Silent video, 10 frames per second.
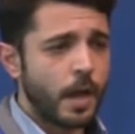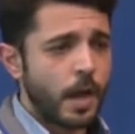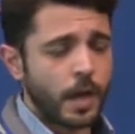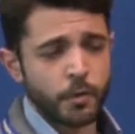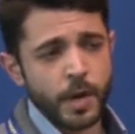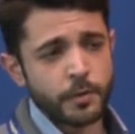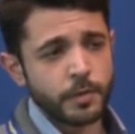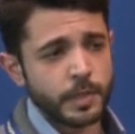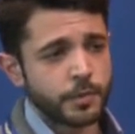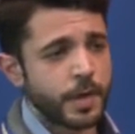are
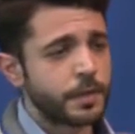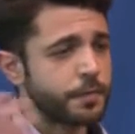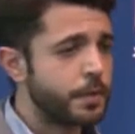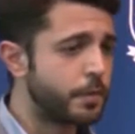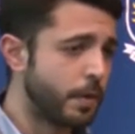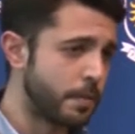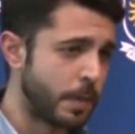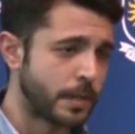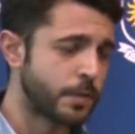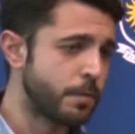gradually transferred to other
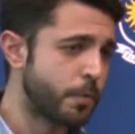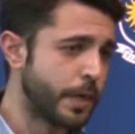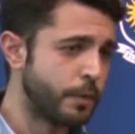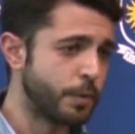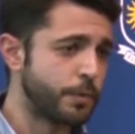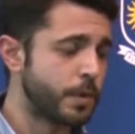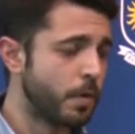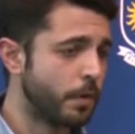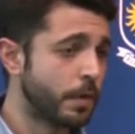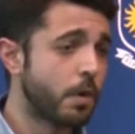parts of the brain, which we
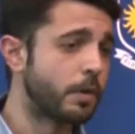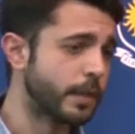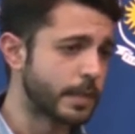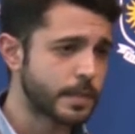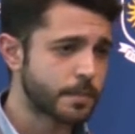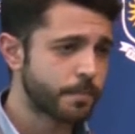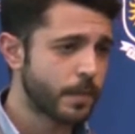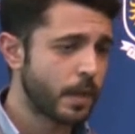call the cortex.